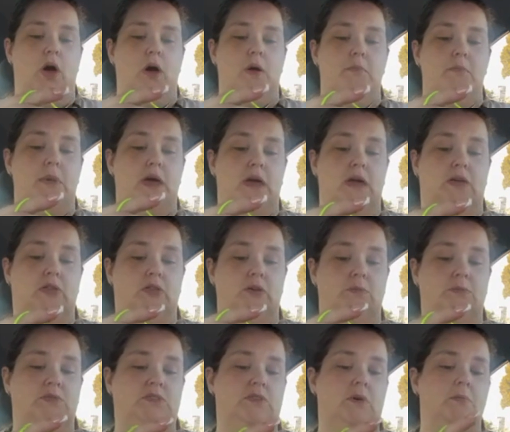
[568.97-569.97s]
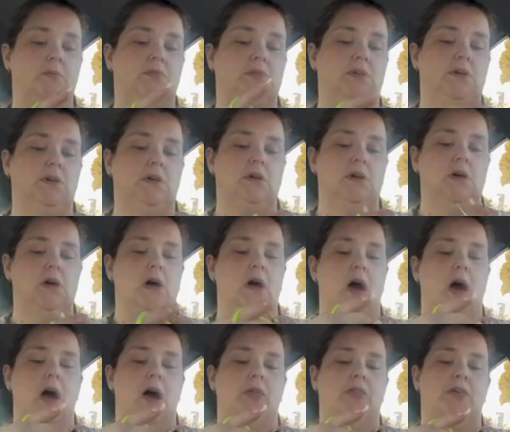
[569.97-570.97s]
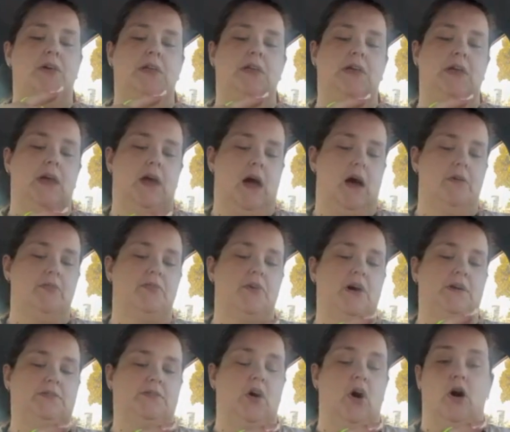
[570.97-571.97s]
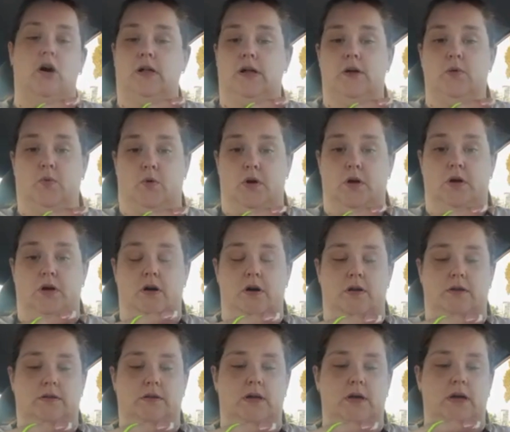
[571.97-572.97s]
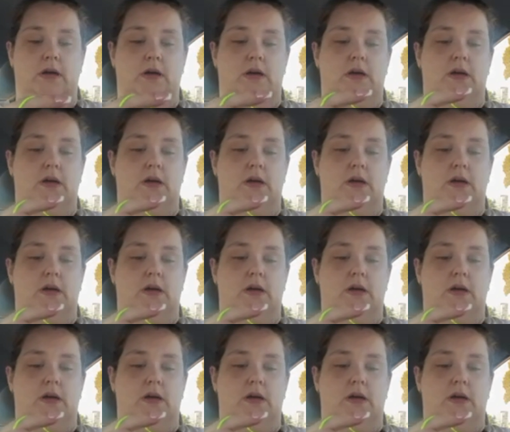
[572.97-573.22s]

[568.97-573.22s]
make them something, then yeah, that's all I work on.